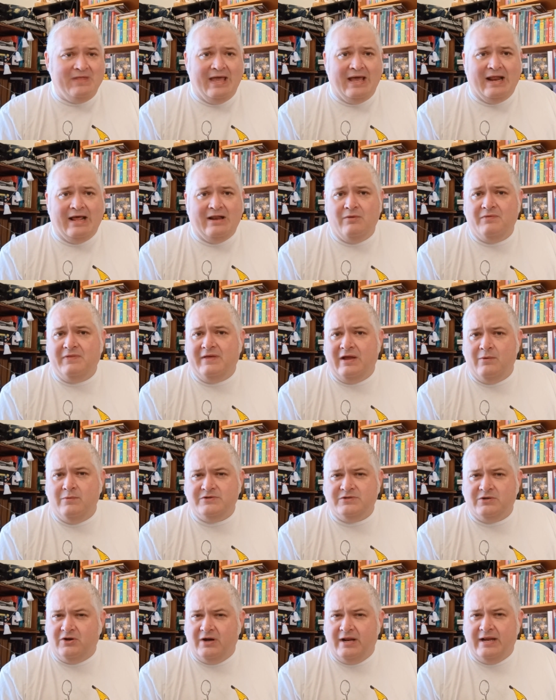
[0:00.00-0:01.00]
And I don't think it
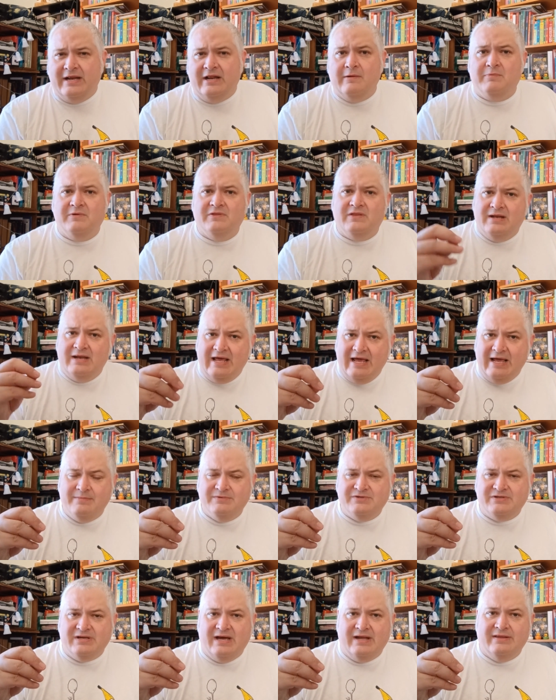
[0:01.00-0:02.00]
was a good idea to put the
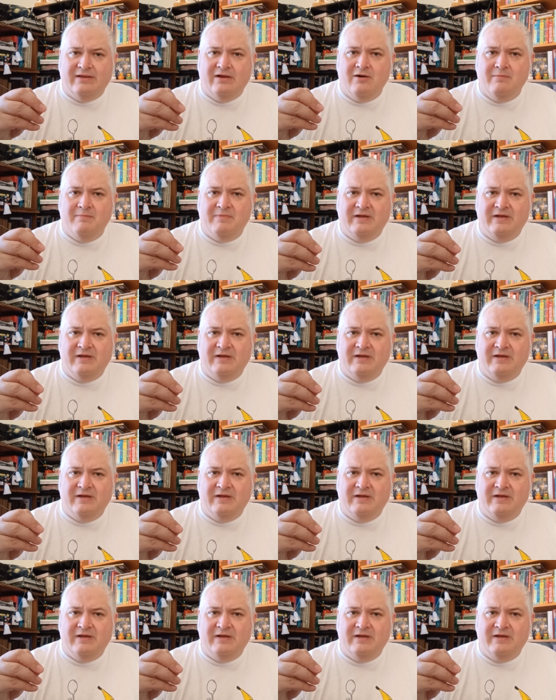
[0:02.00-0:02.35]
names on there